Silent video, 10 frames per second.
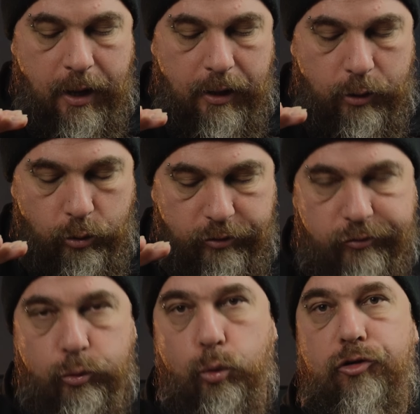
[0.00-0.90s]
your
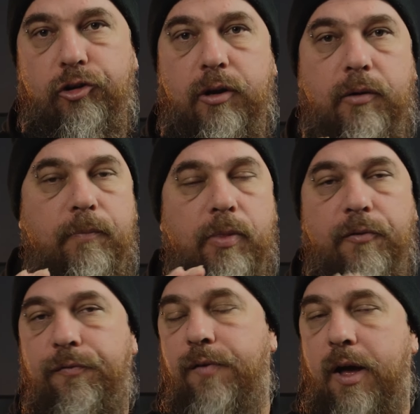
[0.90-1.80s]
distortion,
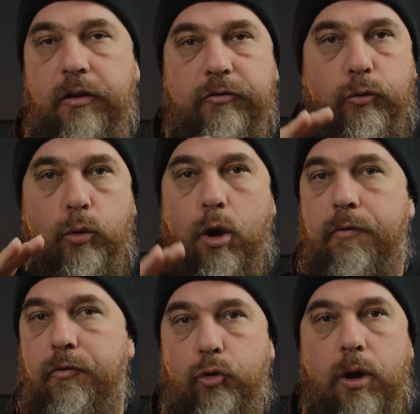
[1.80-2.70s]
fuzz or
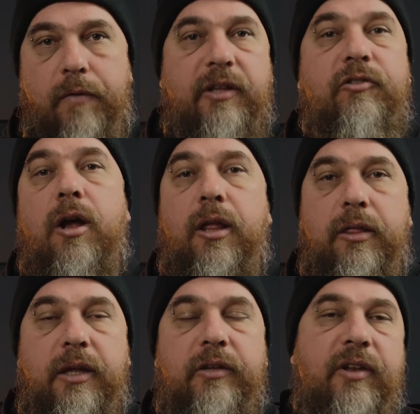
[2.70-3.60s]
overdrive, these kind of
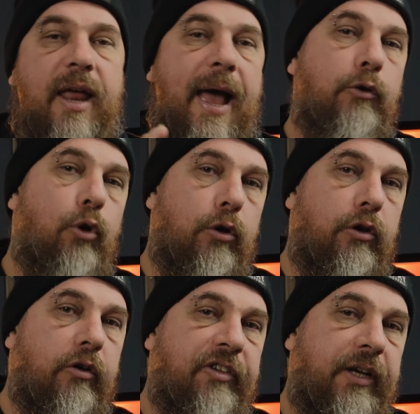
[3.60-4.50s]
things, and how you're
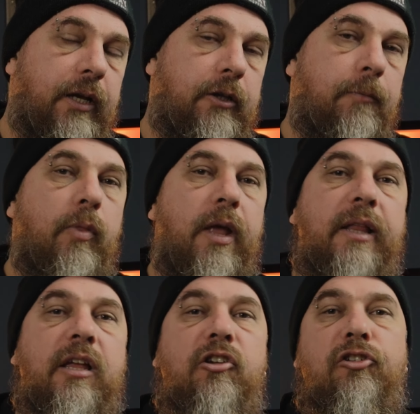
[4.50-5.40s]
using it,
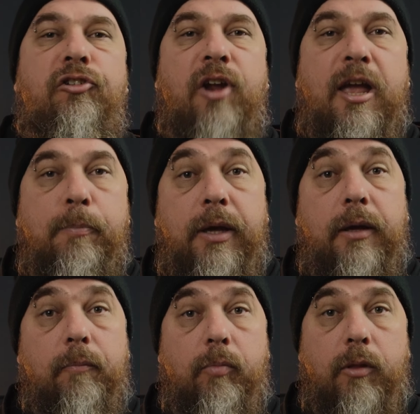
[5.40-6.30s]
and then
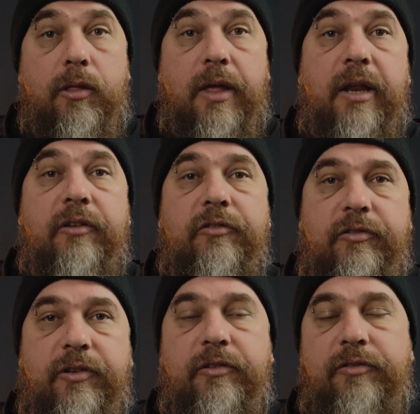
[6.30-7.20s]
shaping that
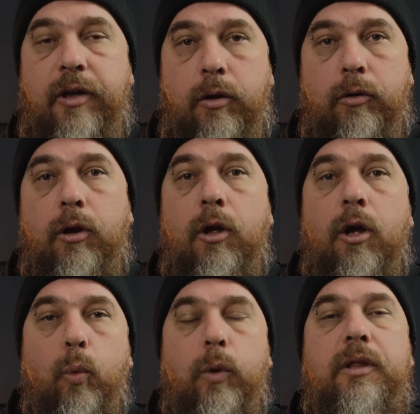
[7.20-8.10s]
existing sound
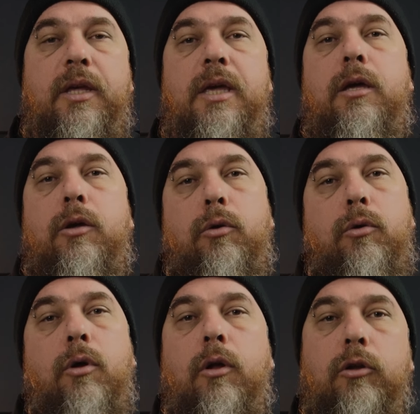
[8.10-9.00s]
with E
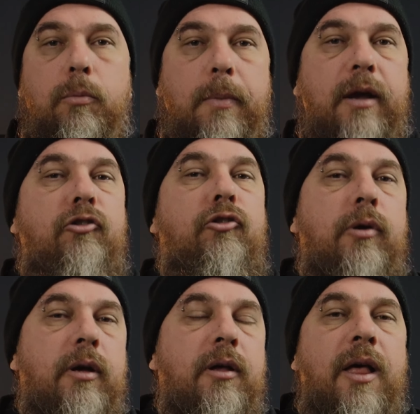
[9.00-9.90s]
Q to make
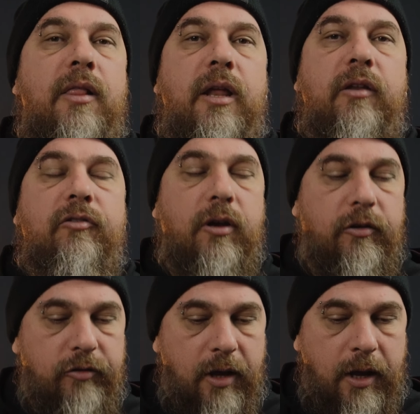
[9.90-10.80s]
sure that it's going
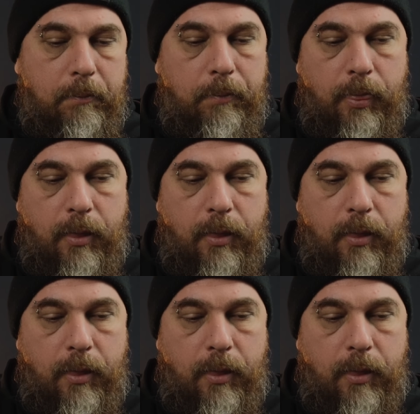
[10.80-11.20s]
to um,